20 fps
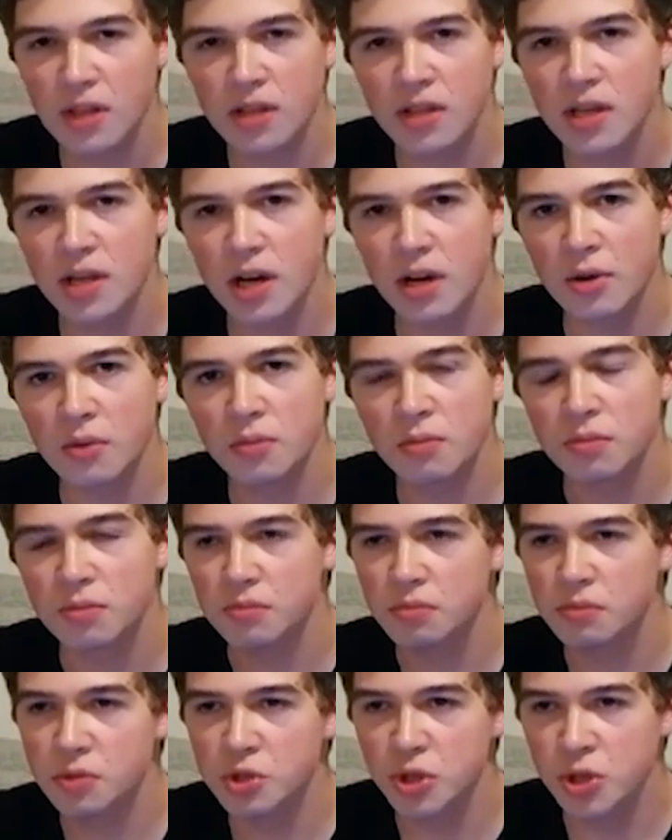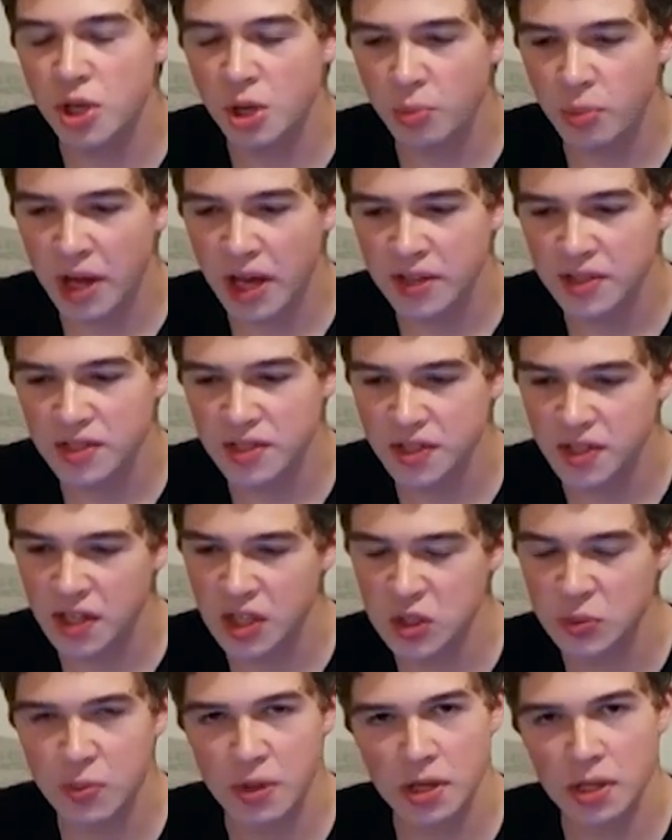you know, do your best.
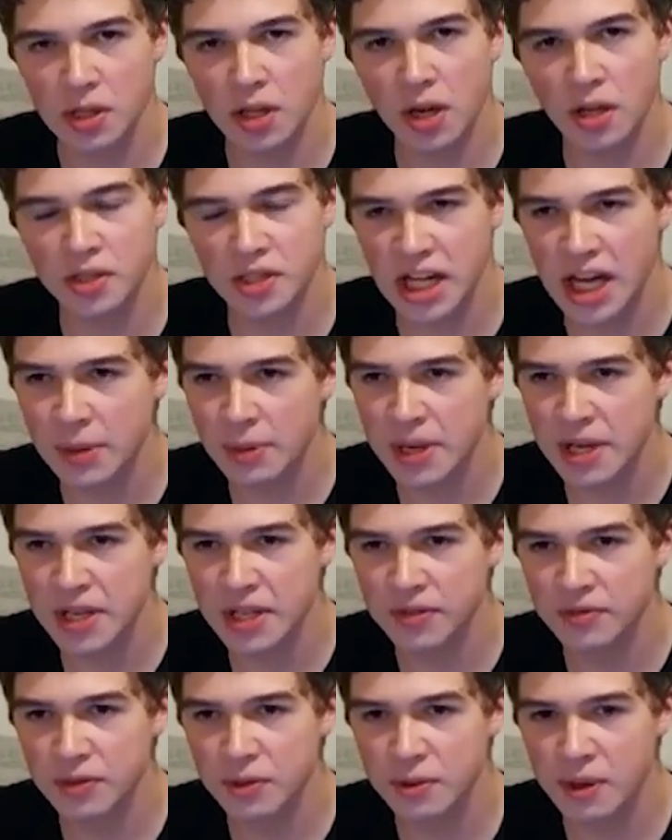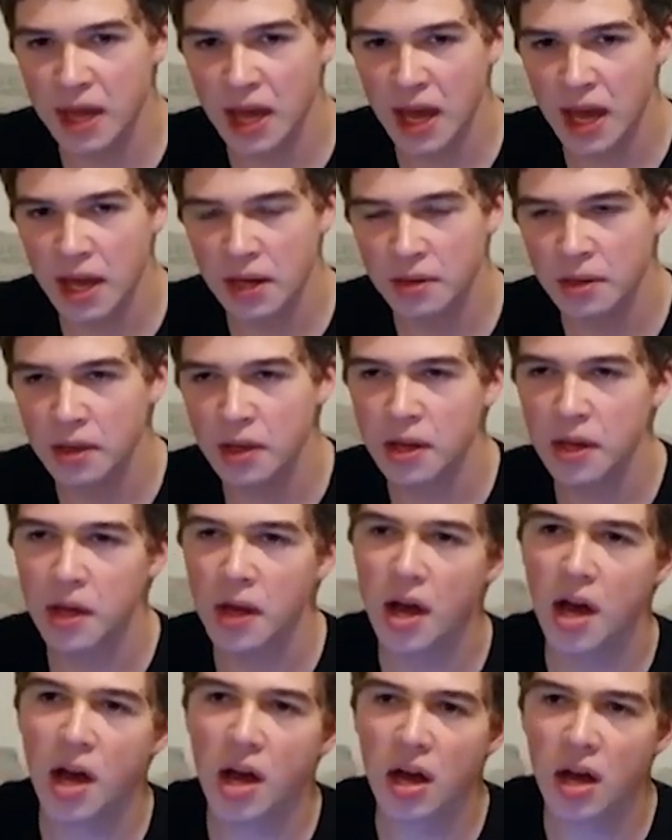Spend a long time on it if you can.
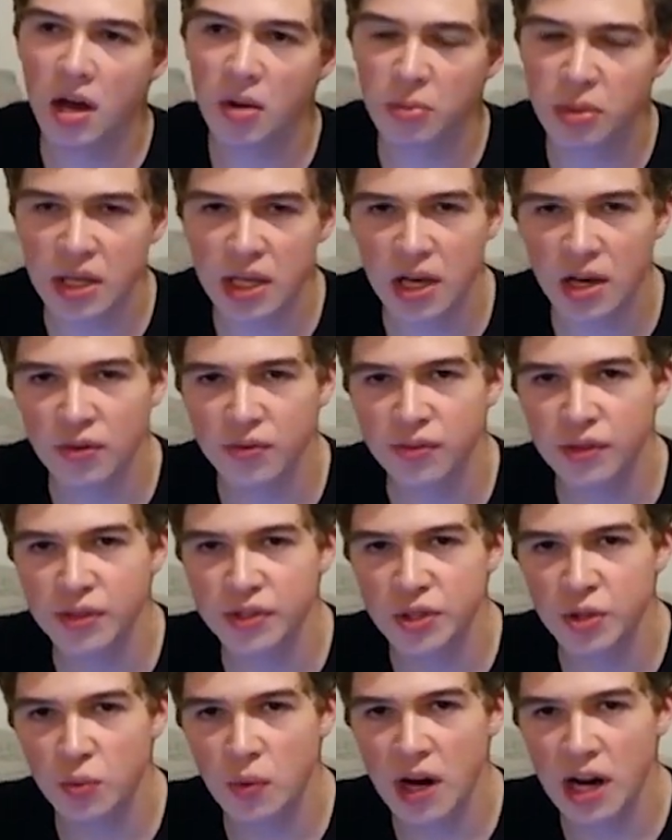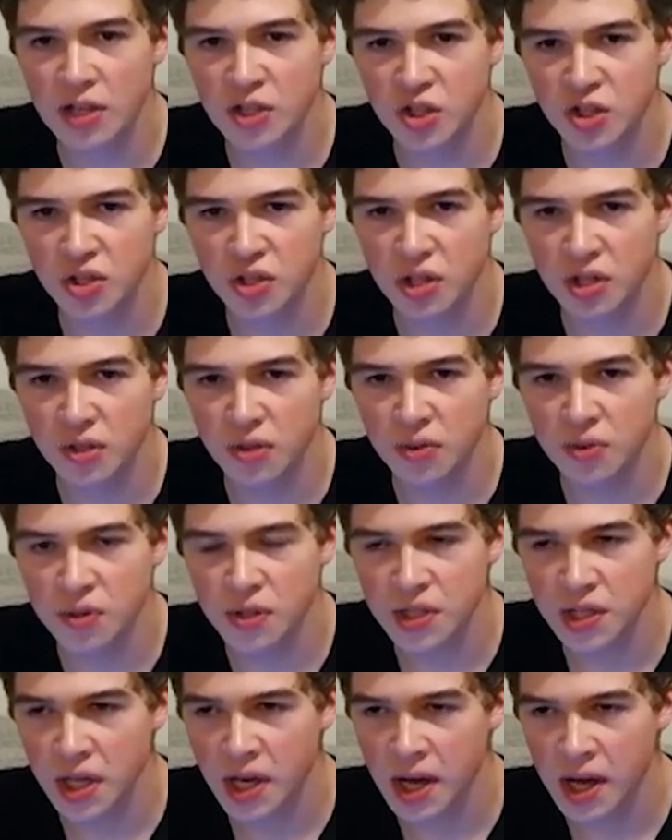Being careful to watch
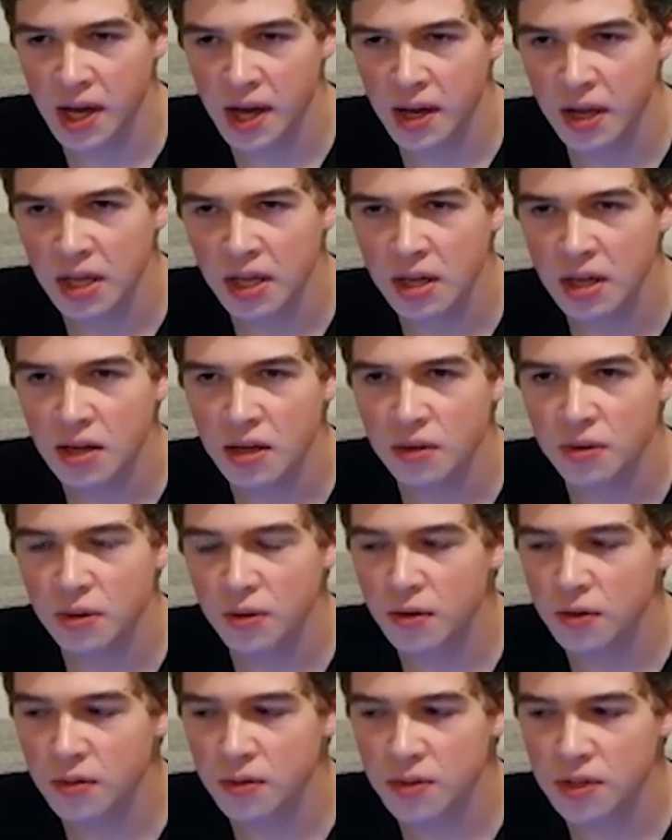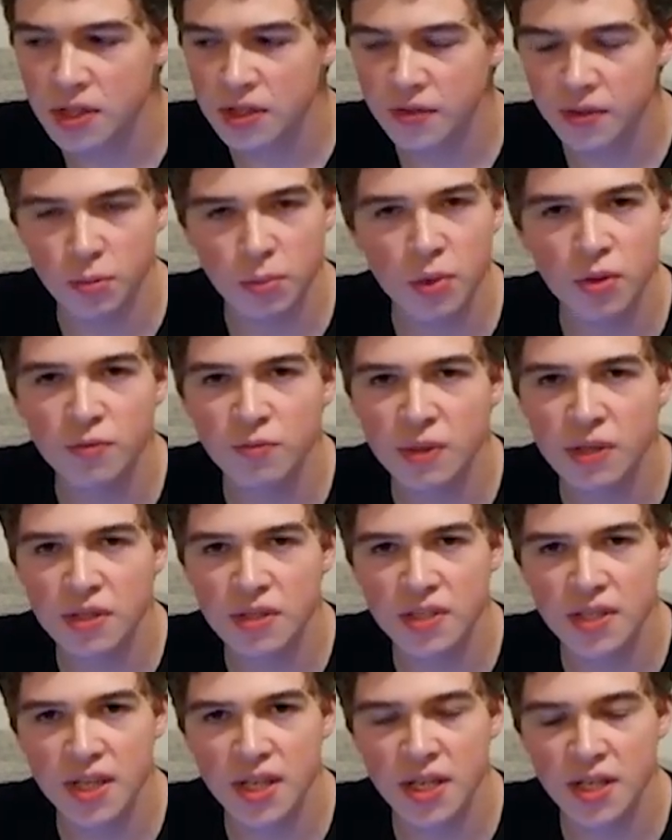those different
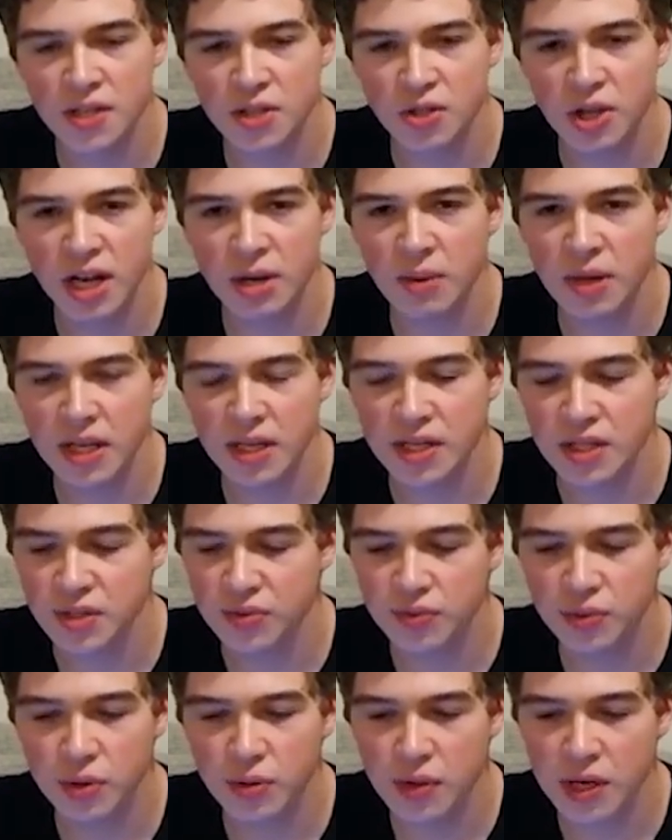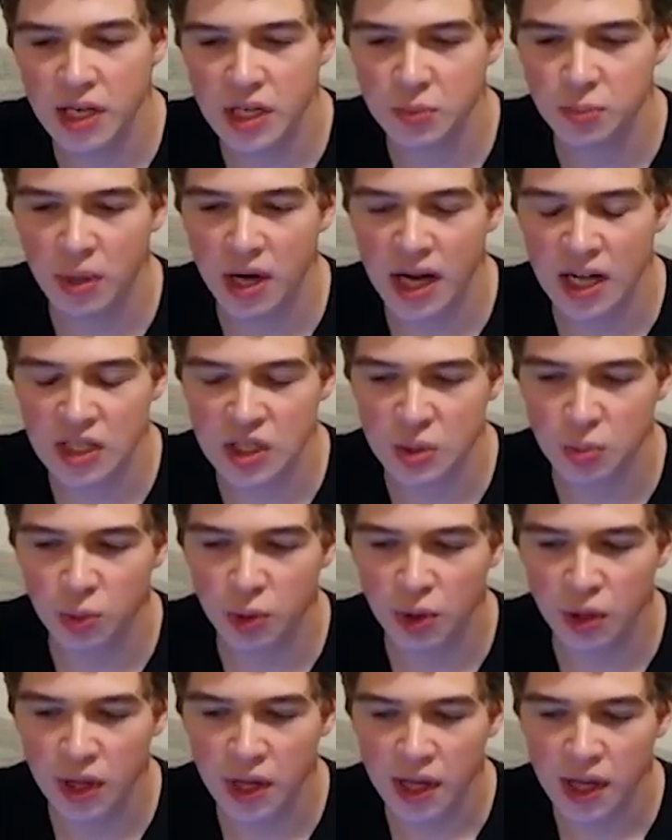movements and try to make it as fluid as
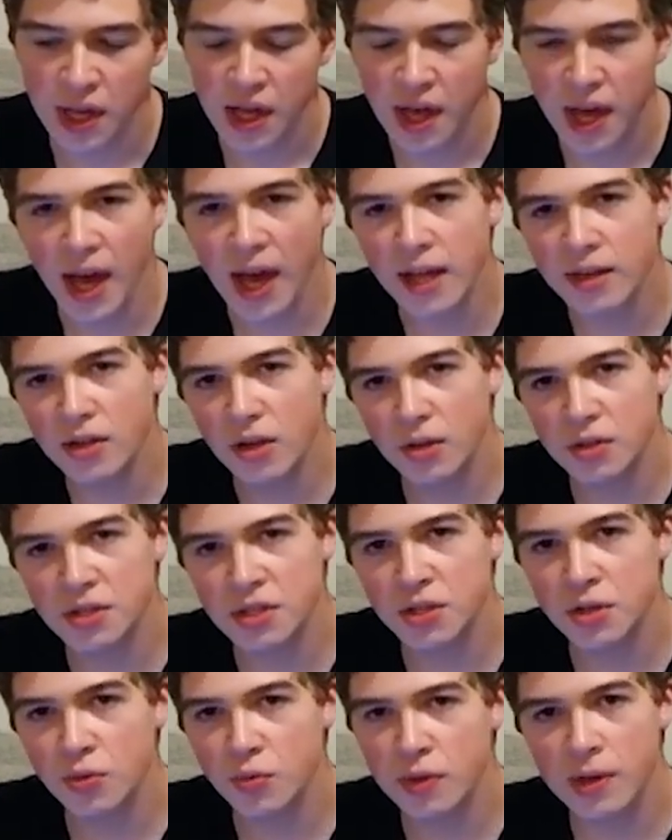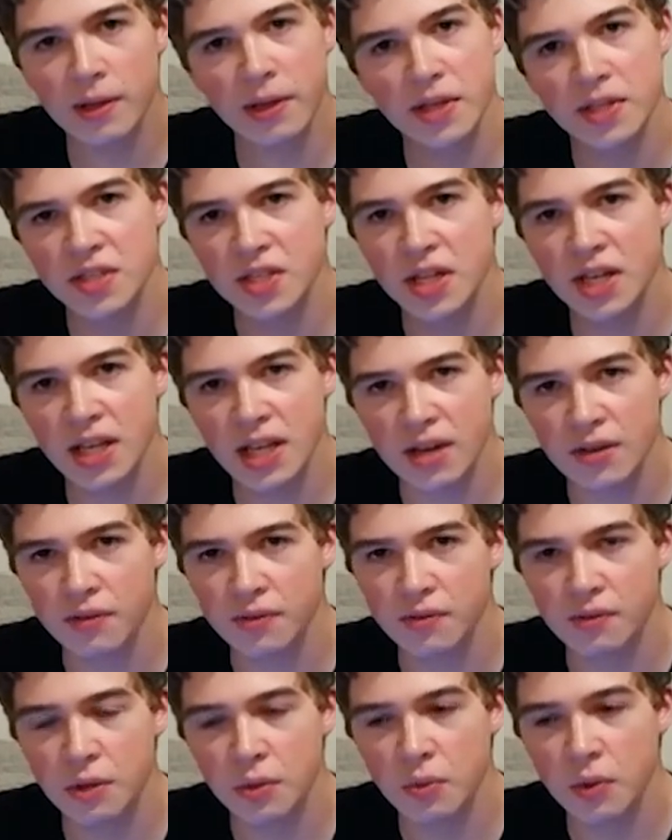possible, and also realistic if
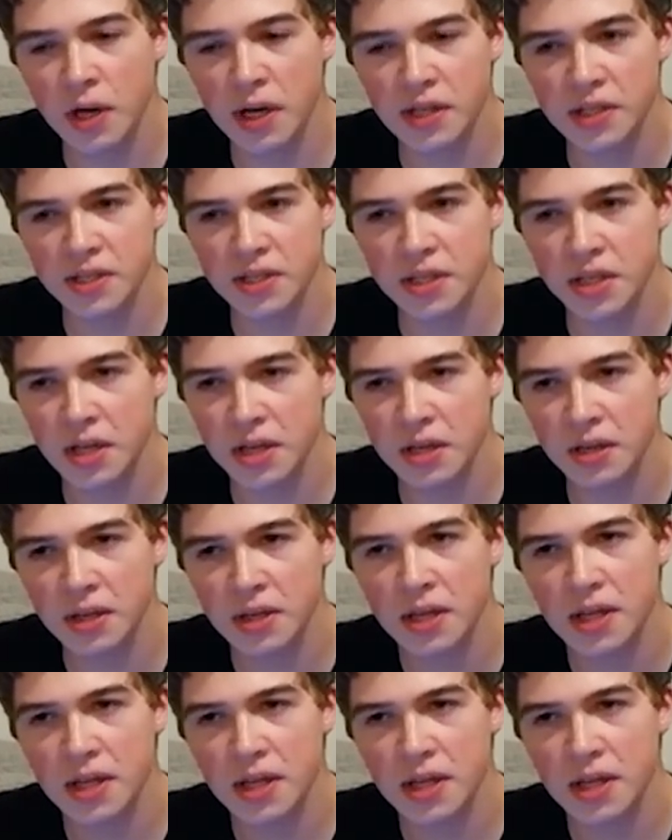you want to